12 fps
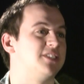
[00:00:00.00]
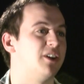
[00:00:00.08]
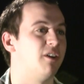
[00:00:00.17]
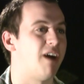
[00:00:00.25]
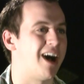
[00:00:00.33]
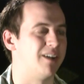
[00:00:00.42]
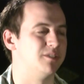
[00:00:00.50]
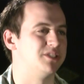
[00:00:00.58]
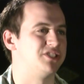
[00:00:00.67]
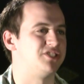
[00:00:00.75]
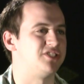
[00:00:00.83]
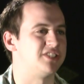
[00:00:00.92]
So I
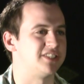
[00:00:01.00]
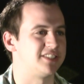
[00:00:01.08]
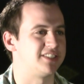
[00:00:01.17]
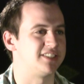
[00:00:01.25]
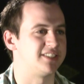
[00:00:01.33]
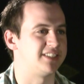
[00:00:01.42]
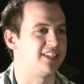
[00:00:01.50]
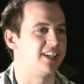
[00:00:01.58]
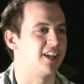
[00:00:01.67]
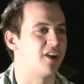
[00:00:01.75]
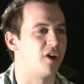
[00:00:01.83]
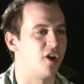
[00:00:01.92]
was just
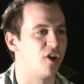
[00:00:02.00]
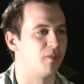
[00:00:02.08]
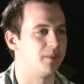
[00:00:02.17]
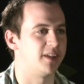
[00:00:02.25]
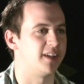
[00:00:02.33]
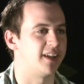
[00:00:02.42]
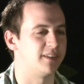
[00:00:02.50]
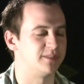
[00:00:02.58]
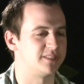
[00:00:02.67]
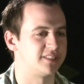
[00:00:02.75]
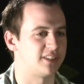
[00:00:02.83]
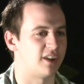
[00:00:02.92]
sitting at home and I
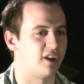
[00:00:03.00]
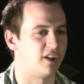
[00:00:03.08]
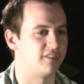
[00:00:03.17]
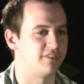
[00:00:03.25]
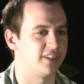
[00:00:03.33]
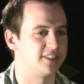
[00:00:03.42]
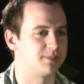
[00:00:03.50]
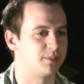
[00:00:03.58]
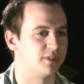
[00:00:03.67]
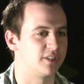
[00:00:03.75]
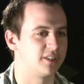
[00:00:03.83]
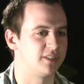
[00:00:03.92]
was on
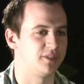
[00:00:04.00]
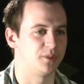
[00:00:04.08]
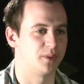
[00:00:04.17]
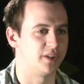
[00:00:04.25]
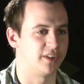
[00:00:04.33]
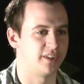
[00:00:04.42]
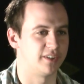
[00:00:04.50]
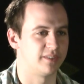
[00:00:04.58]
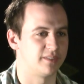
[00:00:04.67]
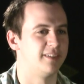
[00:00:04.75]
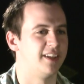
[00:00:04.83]
Facebook, Twitter,